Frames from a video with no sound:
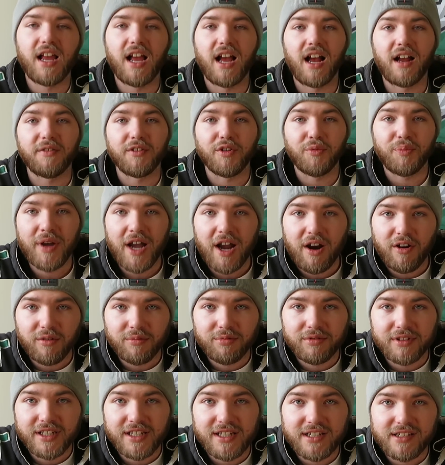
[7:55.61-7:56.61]
On the power
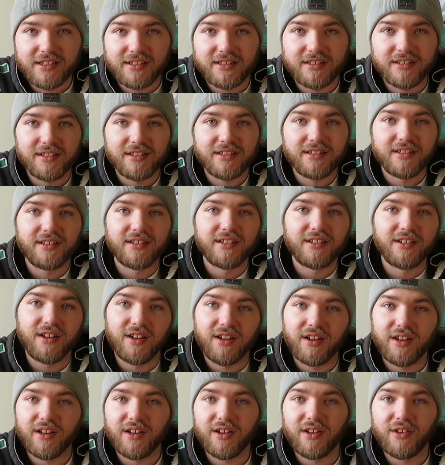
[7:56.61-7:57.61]
plays,
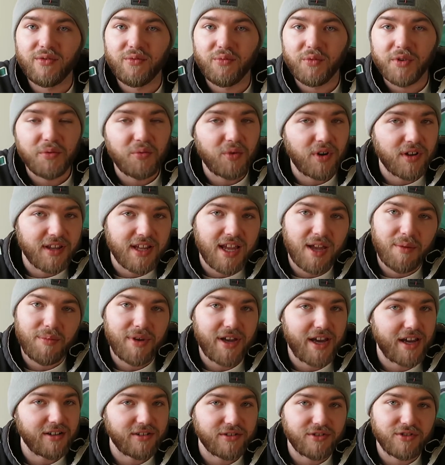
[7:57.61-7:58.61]
we won that
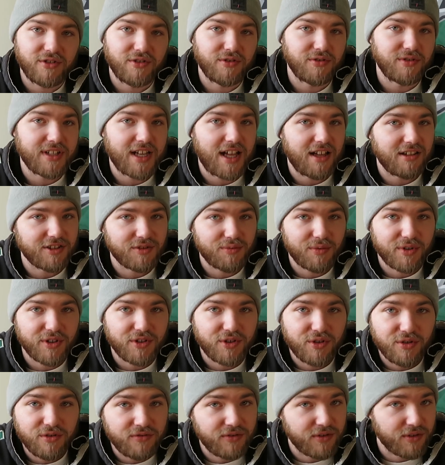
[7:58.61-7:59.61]
battle too. Dallas went
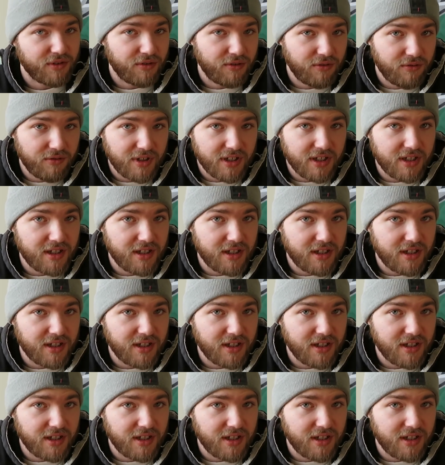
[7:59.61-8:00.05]
2 for 3,